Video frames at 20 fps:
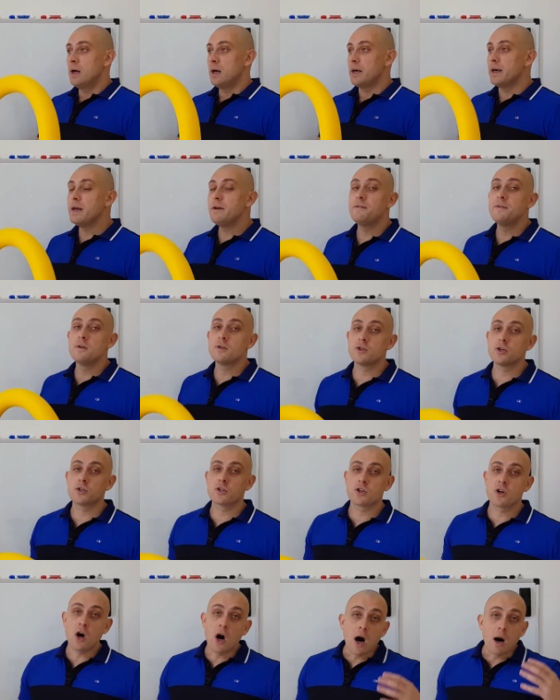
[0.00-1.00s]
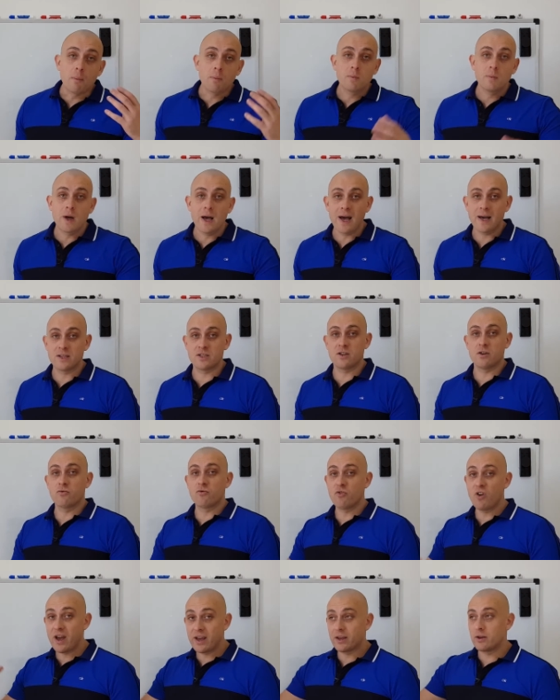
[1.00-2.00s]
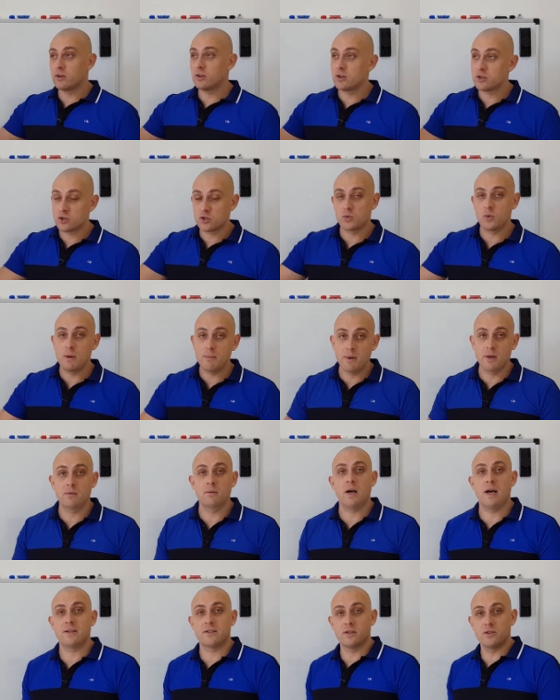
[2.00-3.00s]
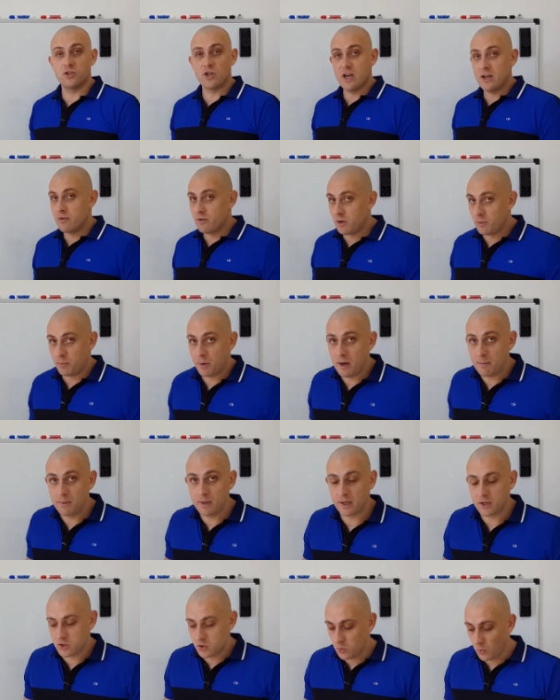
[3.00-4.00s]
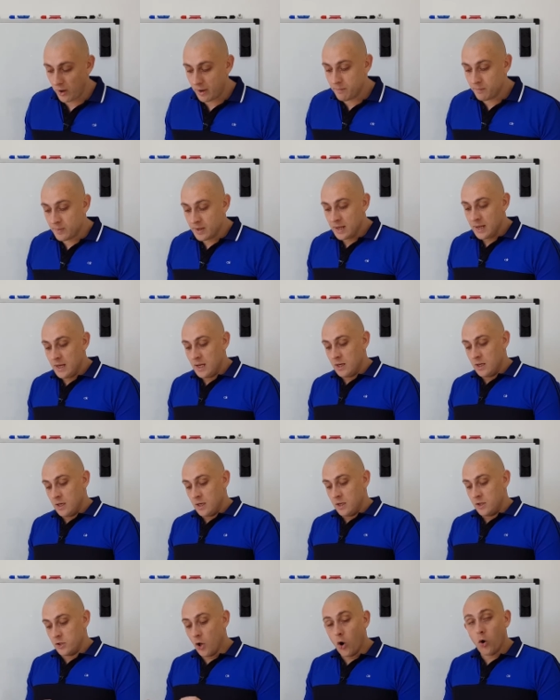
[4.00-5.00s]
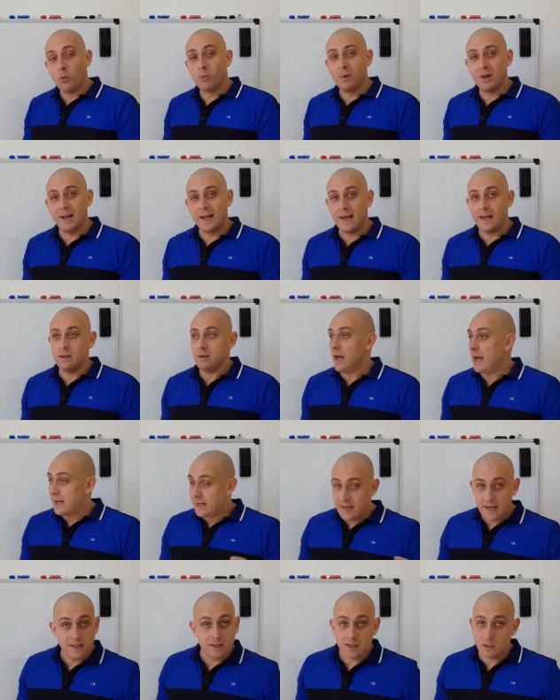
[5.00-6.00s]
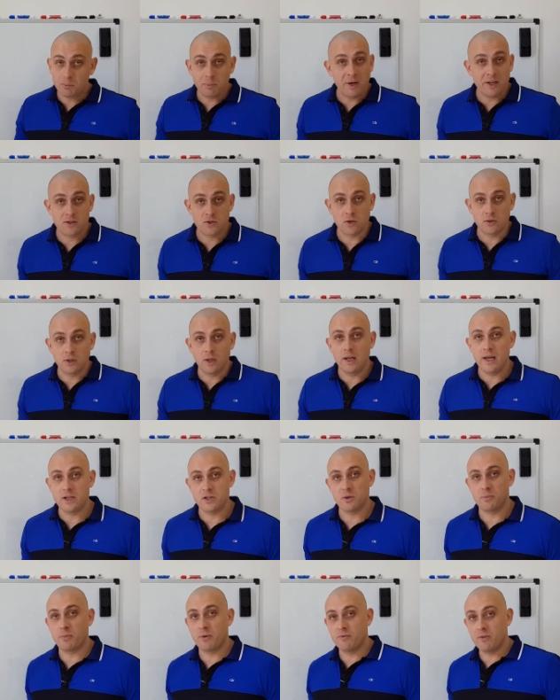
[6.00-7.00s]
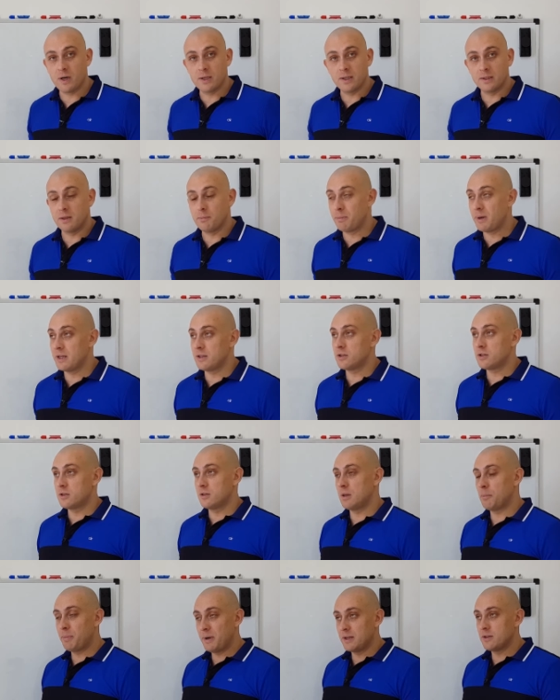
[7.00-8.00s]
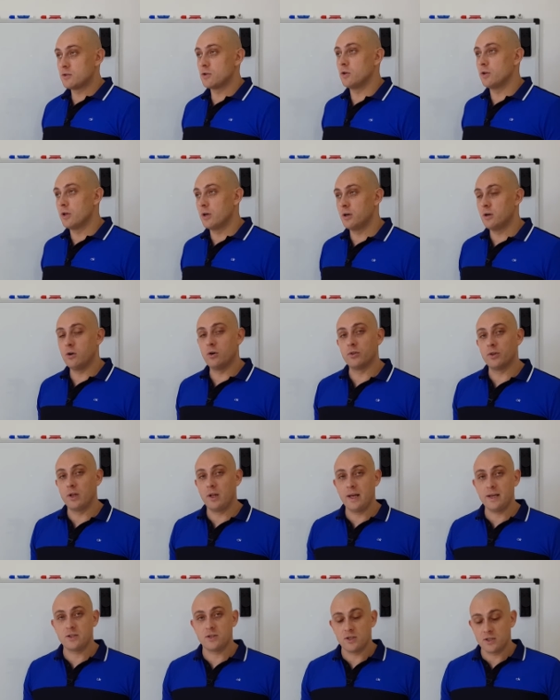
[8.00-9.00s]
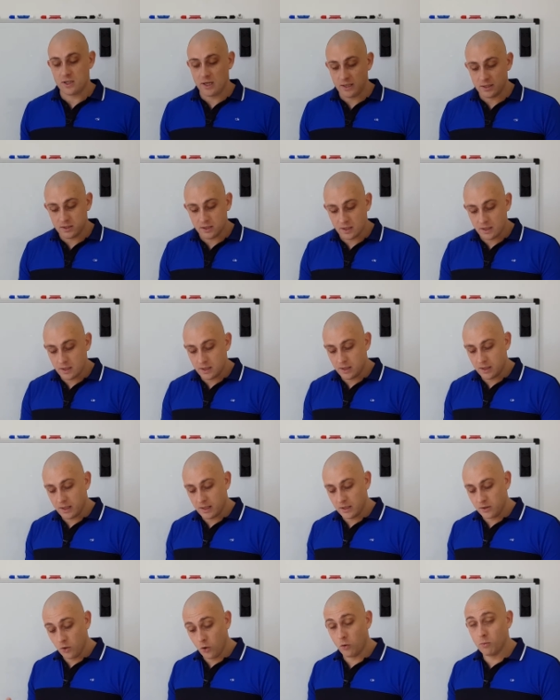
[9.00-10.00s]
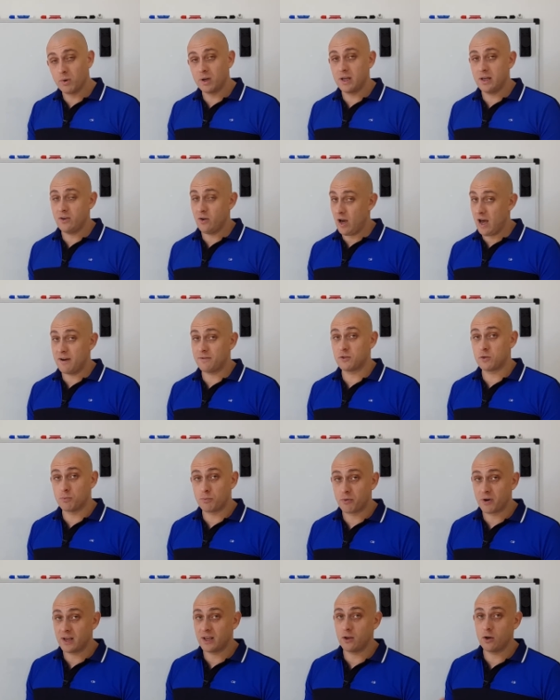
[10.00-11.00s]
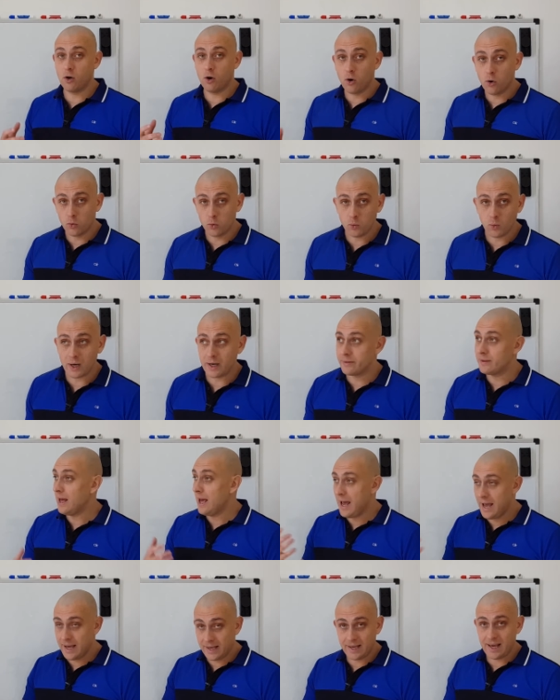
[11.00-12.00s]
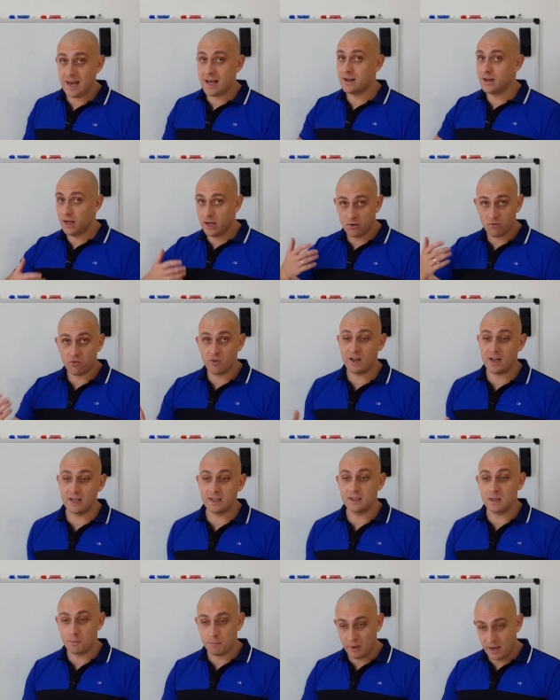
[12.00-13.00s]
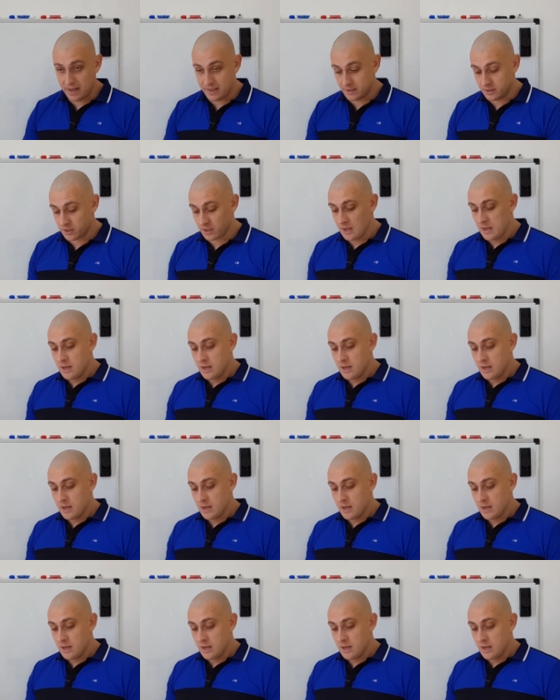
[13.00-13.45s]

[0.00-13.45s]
If you just come as a regular swimmer, as a general public swim, normally, again, depends on the leisure provider, depends on the leisure center. Normally you have to bring your own one. Again, it really depends.